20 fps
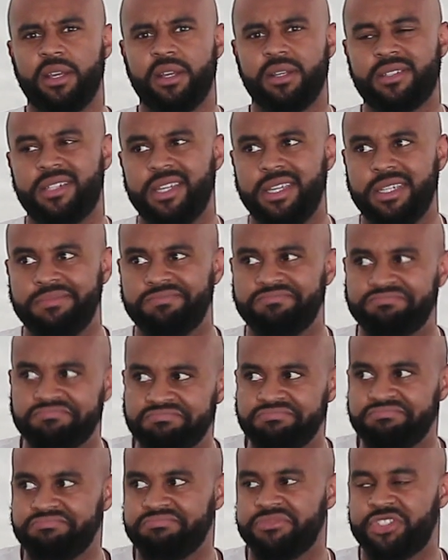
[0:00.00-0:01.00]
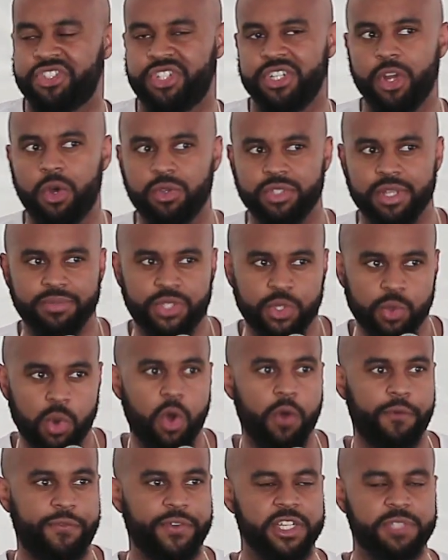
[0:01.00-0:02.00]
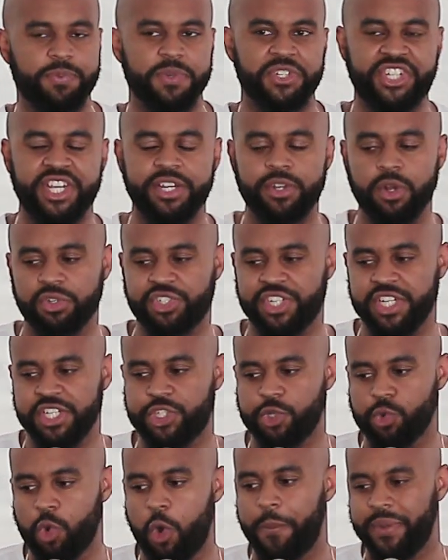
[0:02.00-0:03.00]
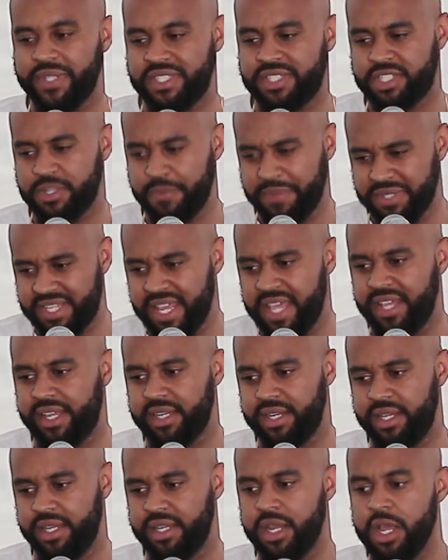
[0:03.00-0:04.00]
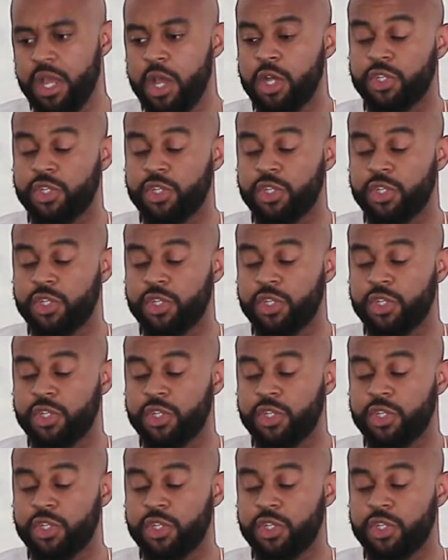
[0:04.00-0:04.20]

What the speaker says: See, She knows I'm too old for this, but she knows she's too old to be taking it.